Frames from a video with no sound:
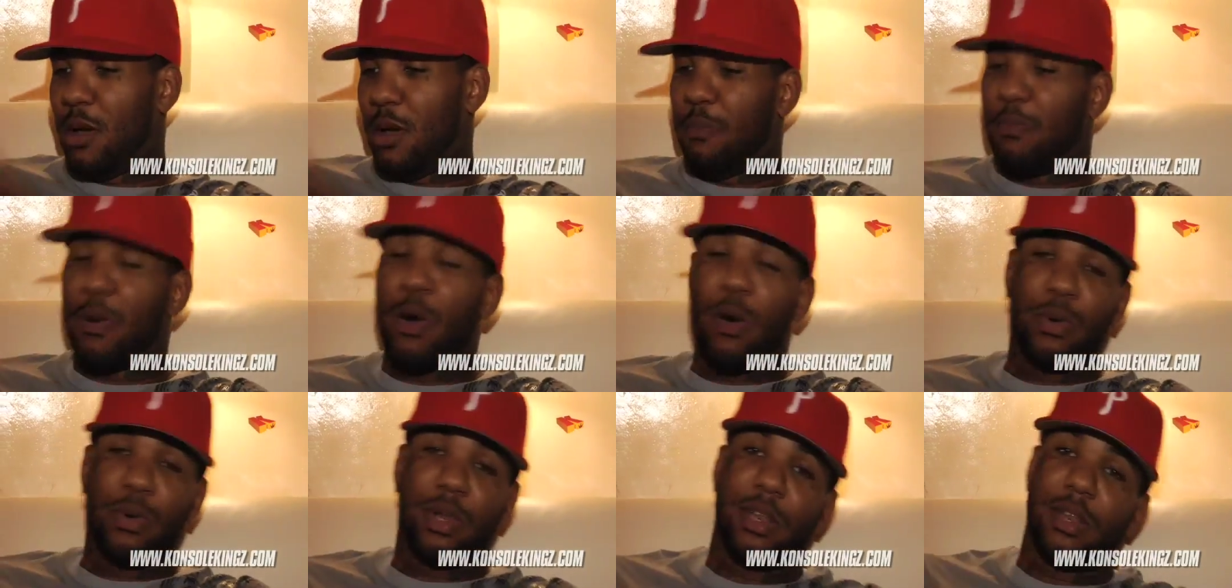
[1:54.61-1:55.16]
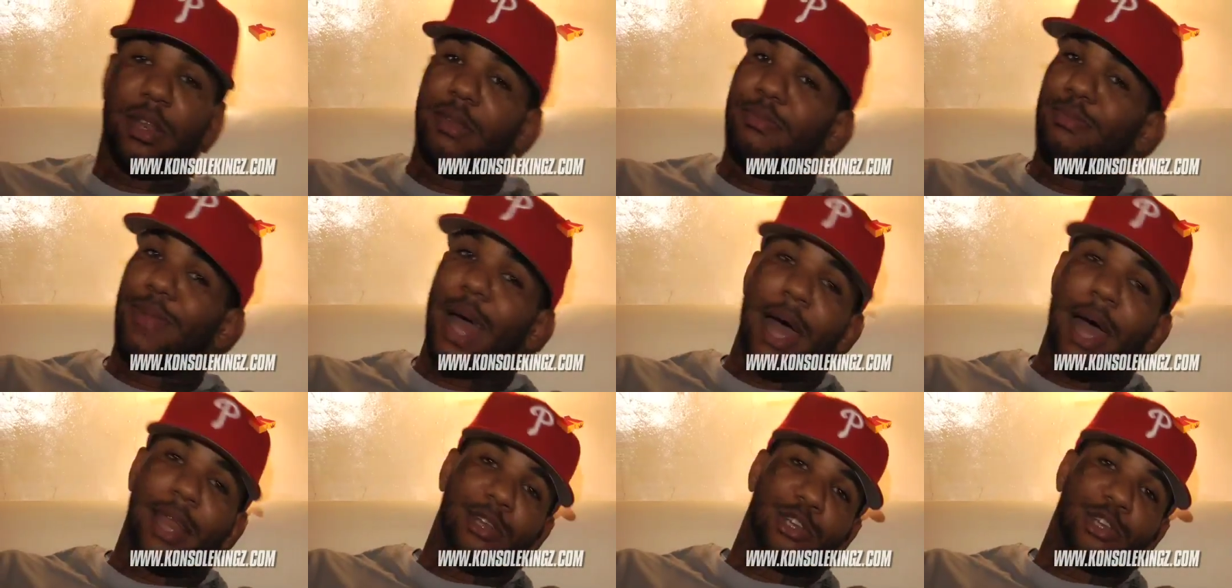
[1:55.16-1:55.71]
an opponent,
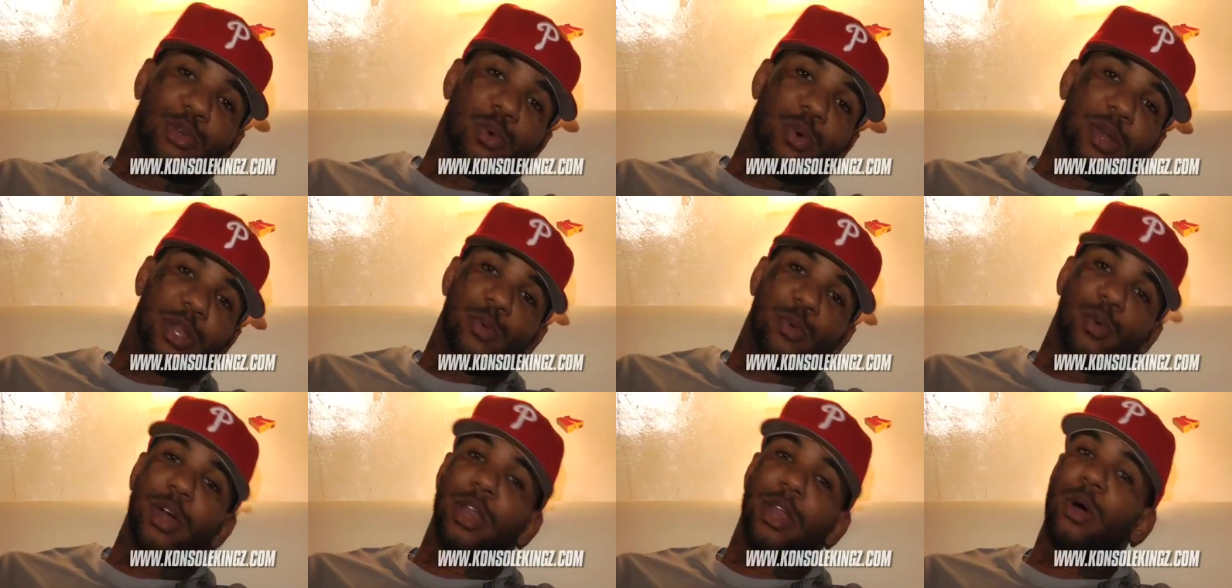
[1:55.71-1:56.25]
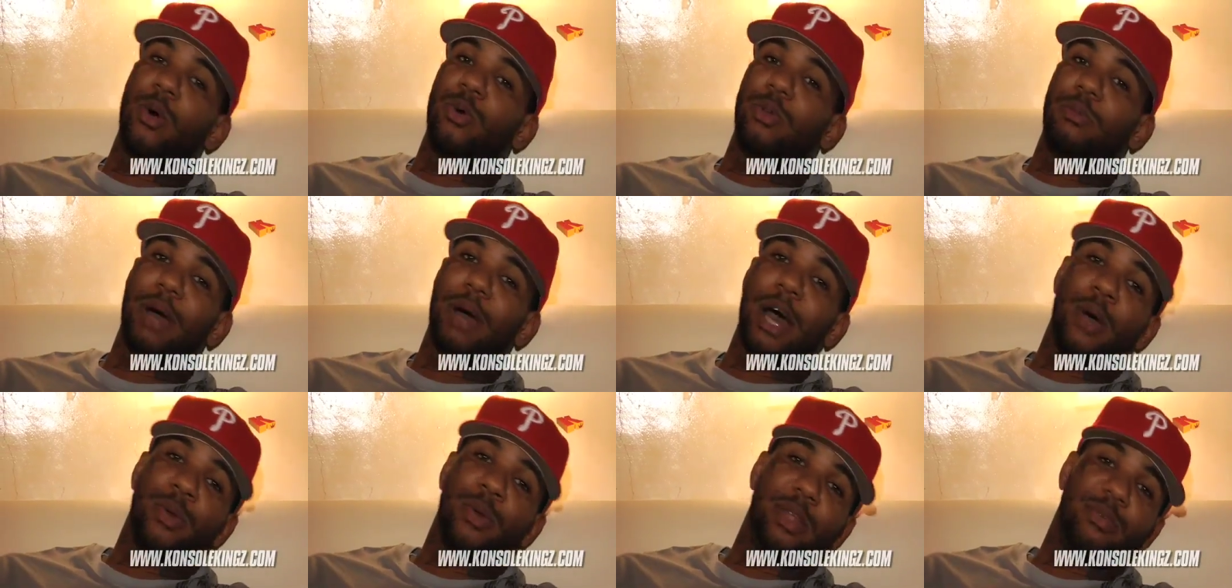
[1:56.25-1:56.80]
I did 21 0
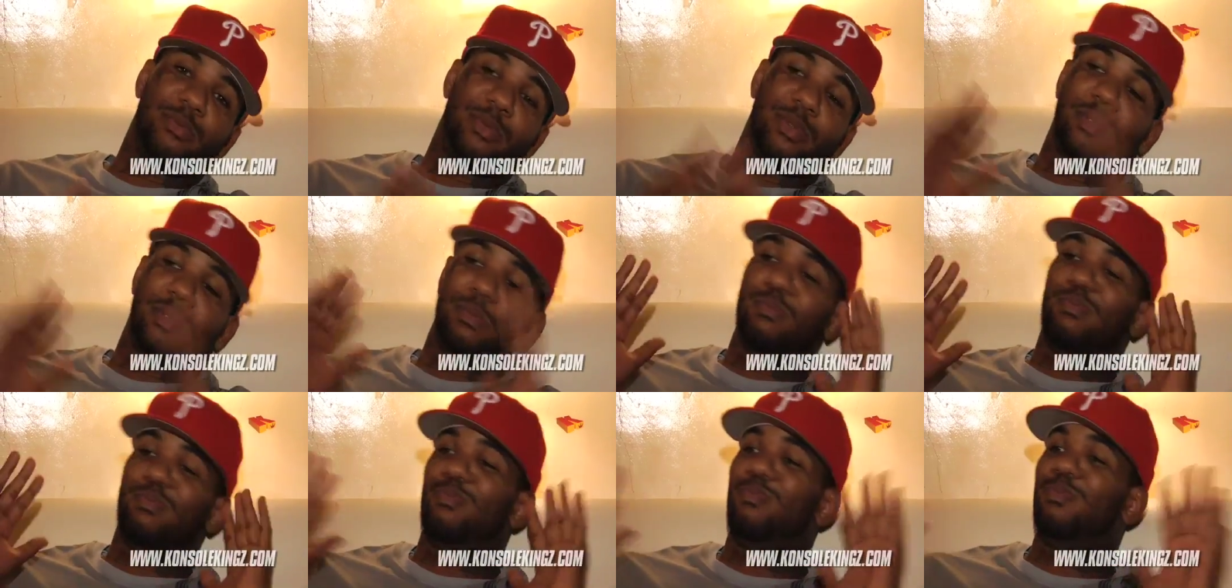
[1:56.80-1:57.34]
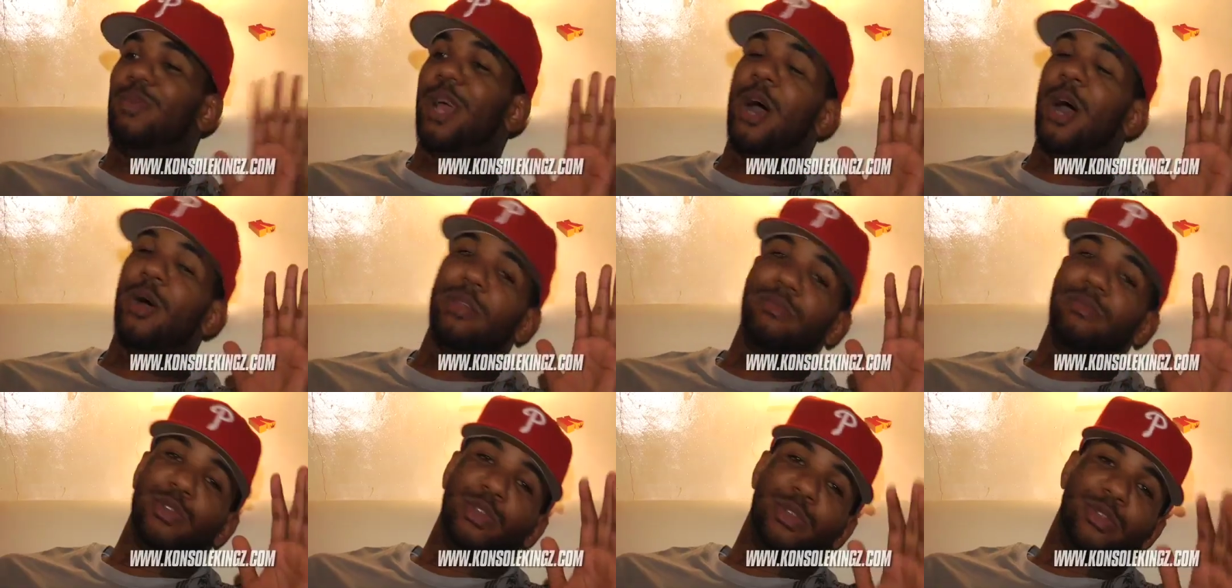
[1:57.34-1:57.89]
I don't even, I
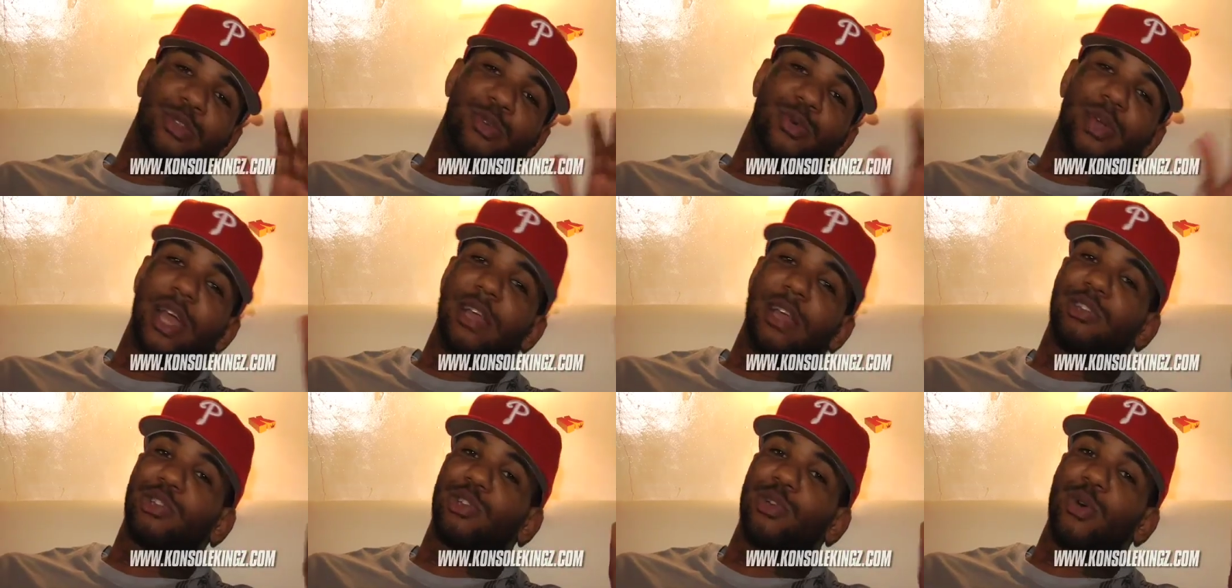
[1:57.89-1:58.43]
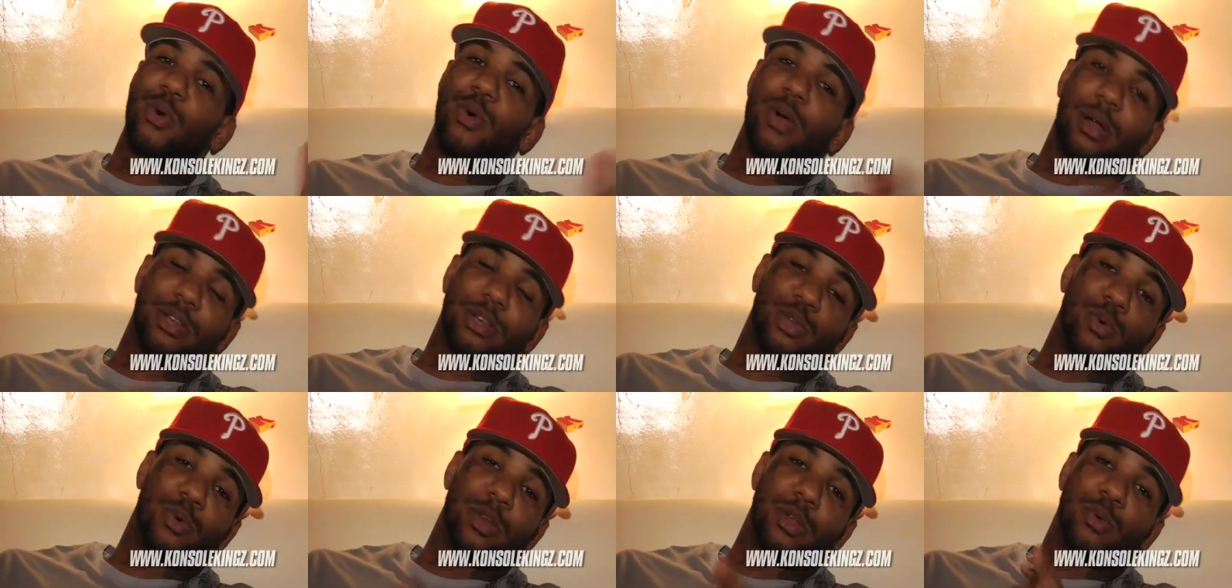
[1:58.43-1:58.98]
don't even, you can't score.
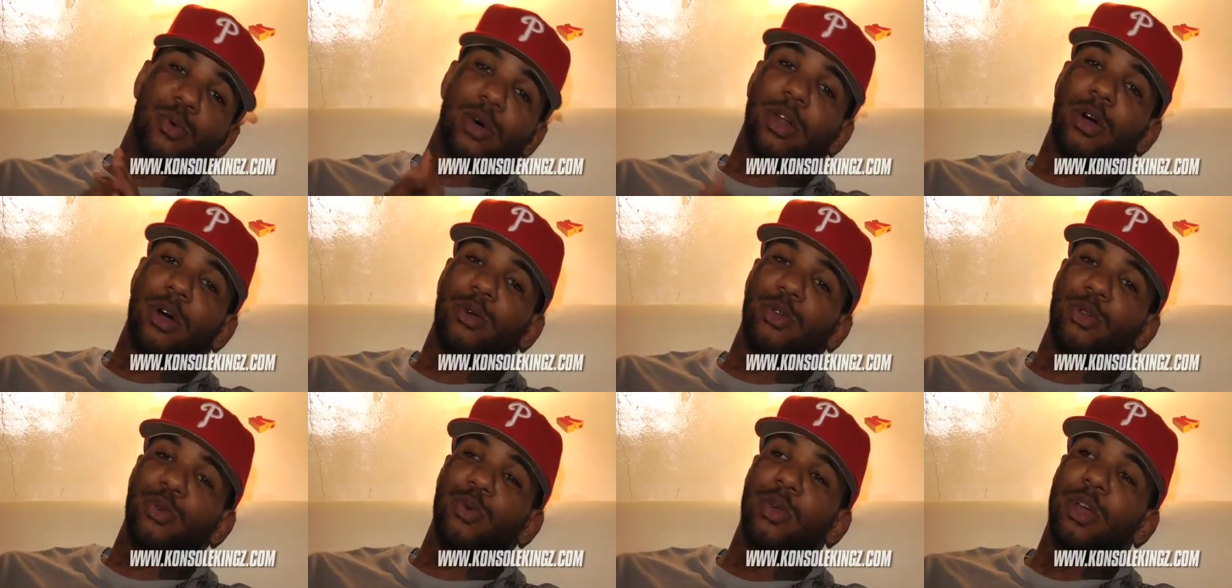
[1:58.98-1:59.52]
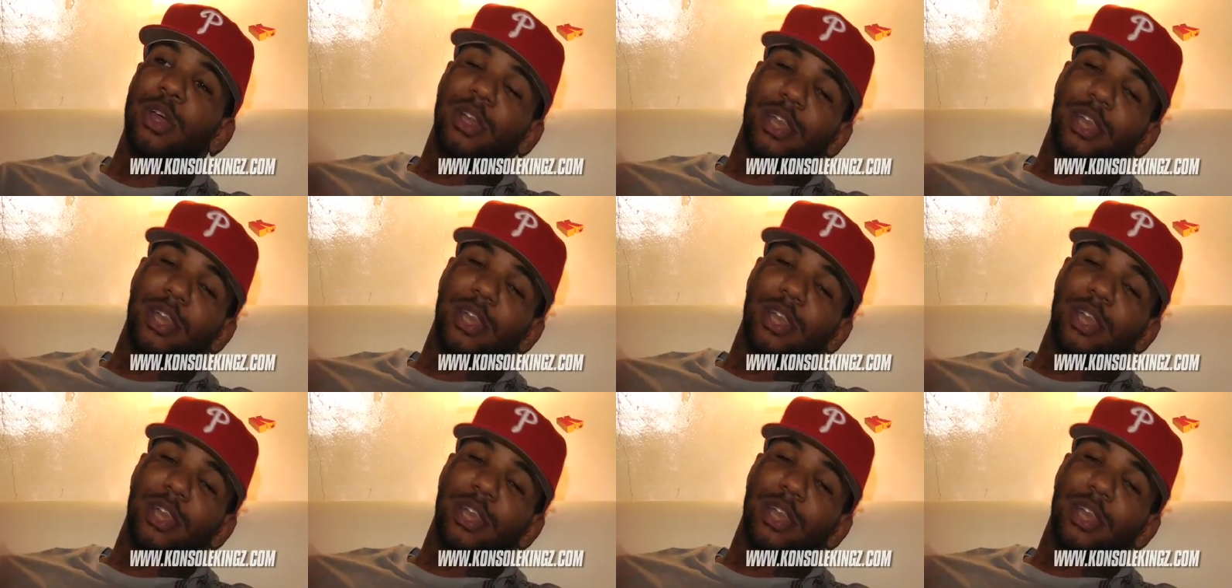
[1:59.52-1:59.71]
I'm 21 0 you.